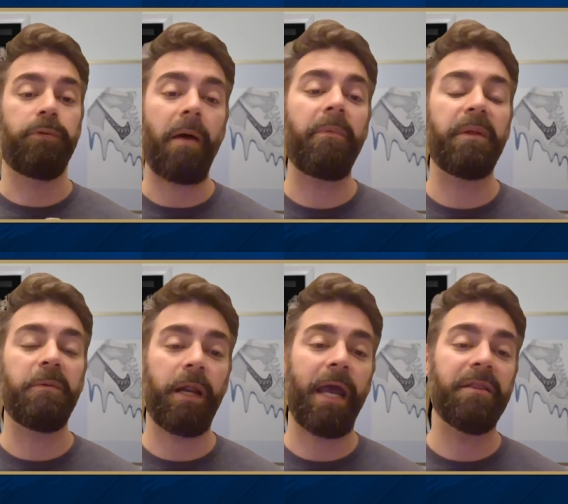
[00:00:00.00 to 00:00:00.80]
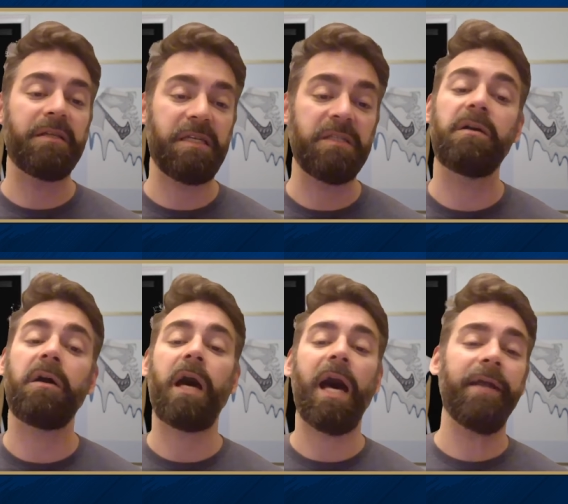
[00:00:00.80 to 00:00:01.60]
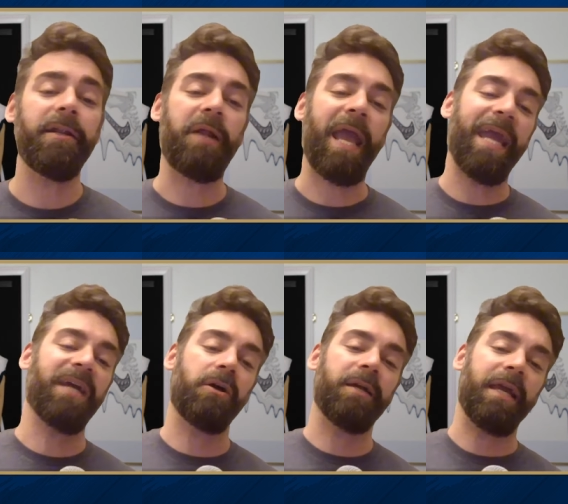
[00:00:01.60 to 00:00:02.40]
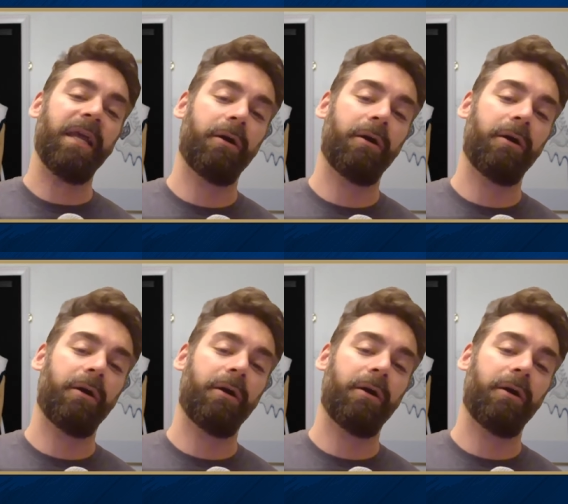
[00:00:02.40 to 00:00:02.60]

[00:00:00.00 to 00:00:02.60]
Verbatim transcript: probably want to end the season on a high note and are getting